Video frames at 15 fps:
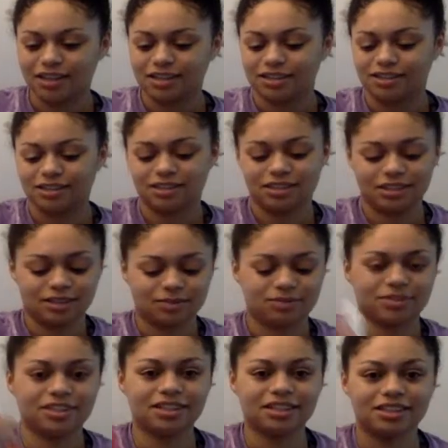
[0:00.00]
here's the thing.
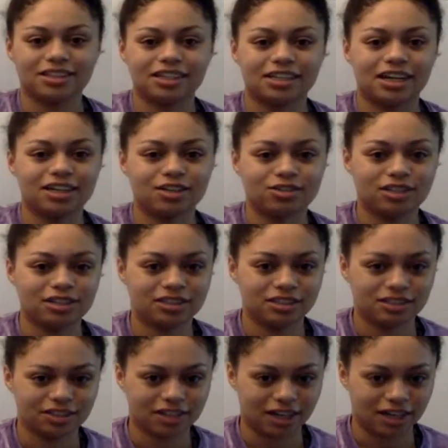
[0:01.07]
Like, I know that
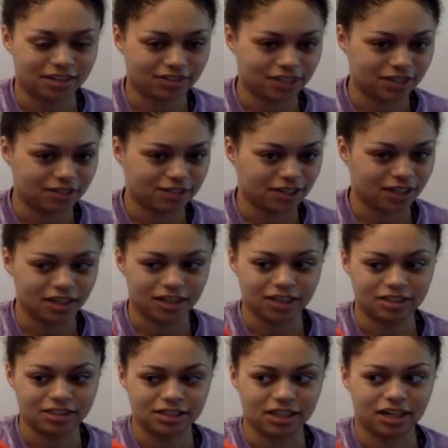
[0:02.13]
these are kind of like for
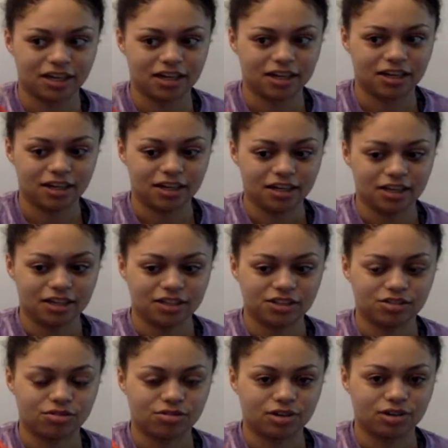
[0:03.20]
kids that
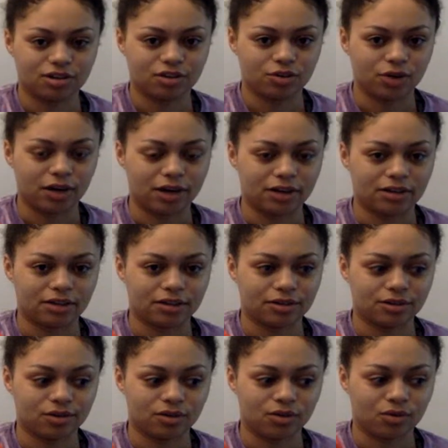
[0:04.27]
don't know how to
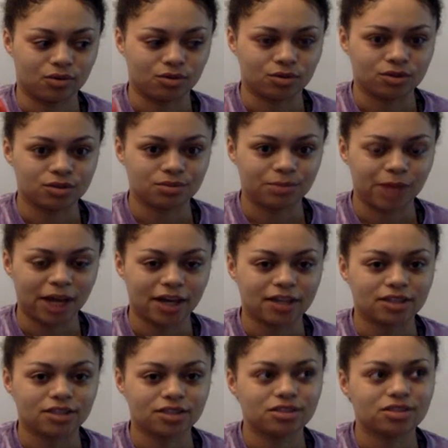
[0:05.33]
hold
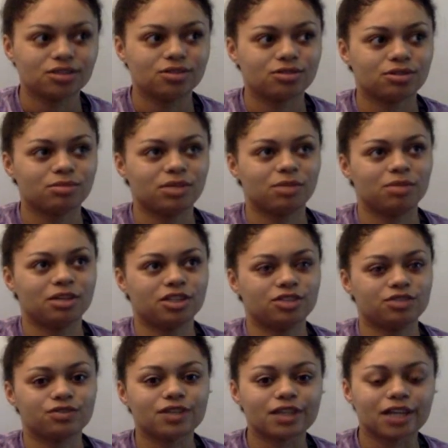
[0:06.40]
pens, or maybe it's
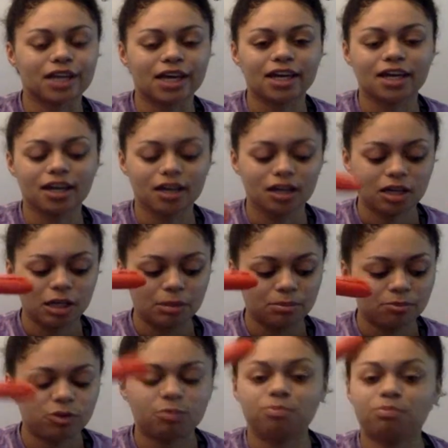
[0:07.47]
for like
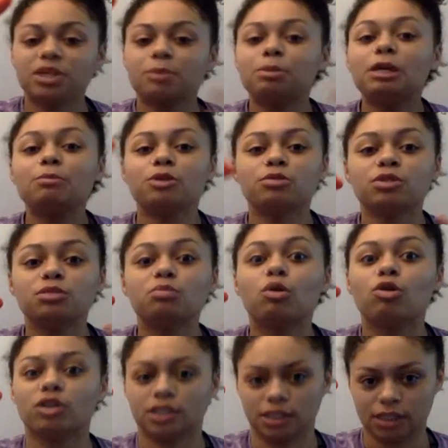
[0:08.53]
with people with
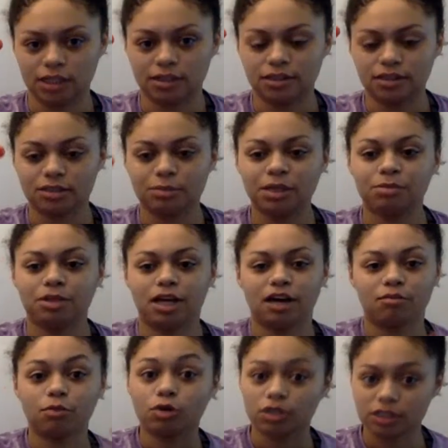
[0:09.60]
motor skills, people that
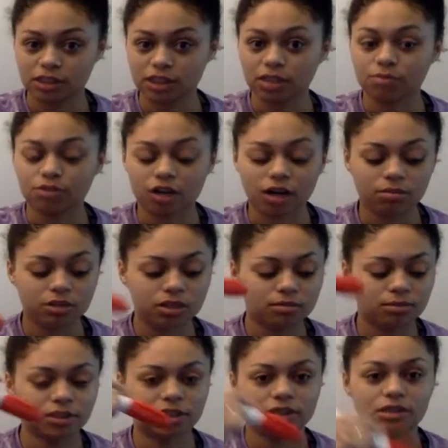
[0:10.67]
have motor skill
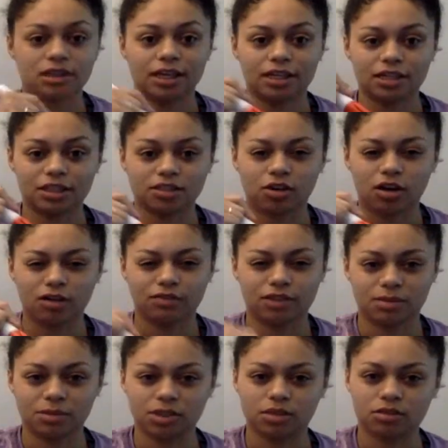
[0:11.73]
problems, like it's hard for
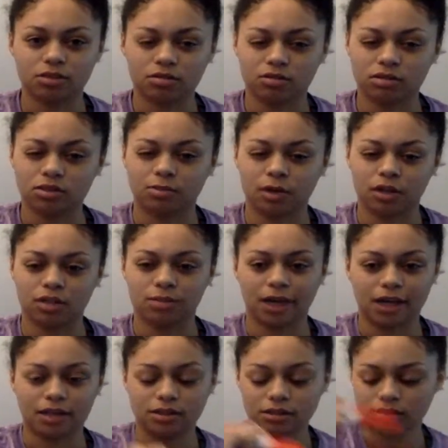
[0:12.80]
them to hold smaller
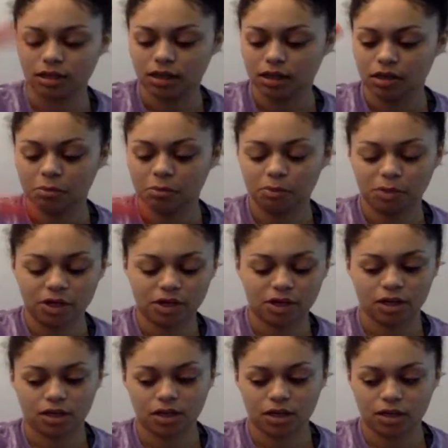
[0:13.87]
pens.
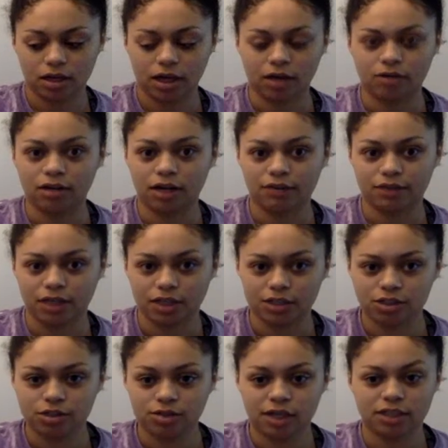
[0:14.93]
But I don't have that
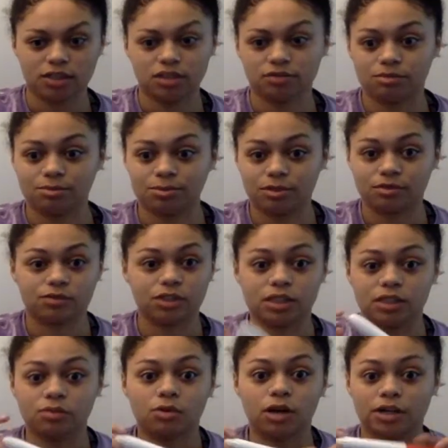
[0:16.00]
issue. I just have been
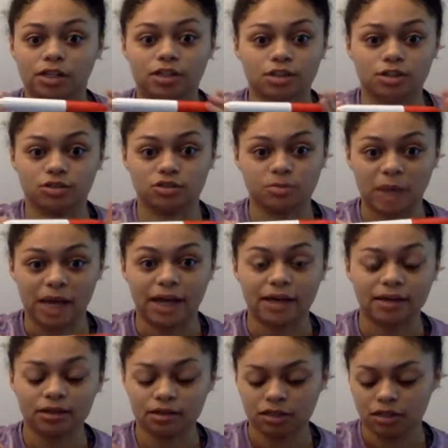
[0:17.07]
really wanting a huge
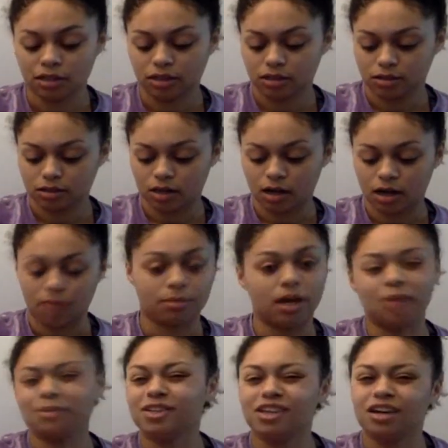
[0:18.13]
pen.
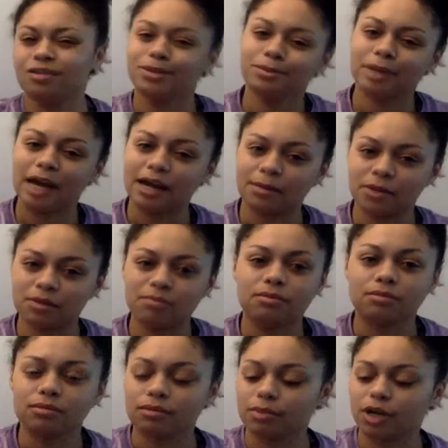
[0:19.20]
I mean, I don't mean pen, I mean
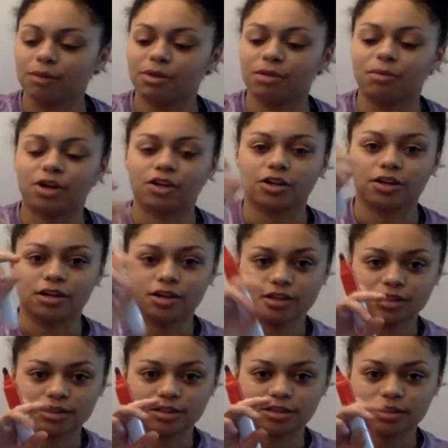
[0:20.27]
permanent marker.
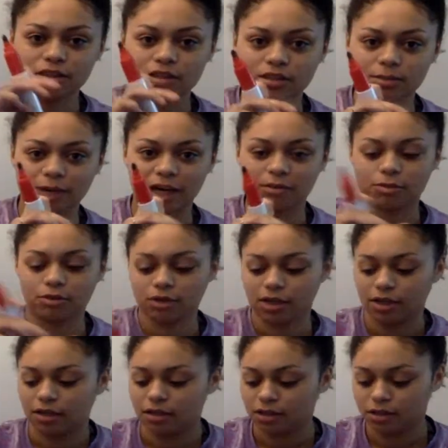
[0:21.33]
So look at this bad
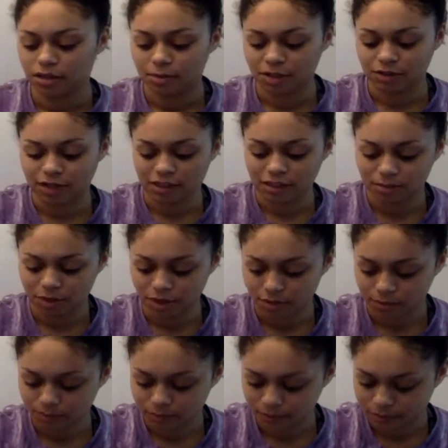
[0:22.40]
boy. Let me write
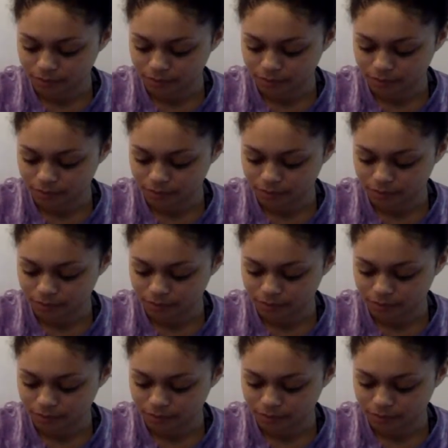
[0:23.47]
something.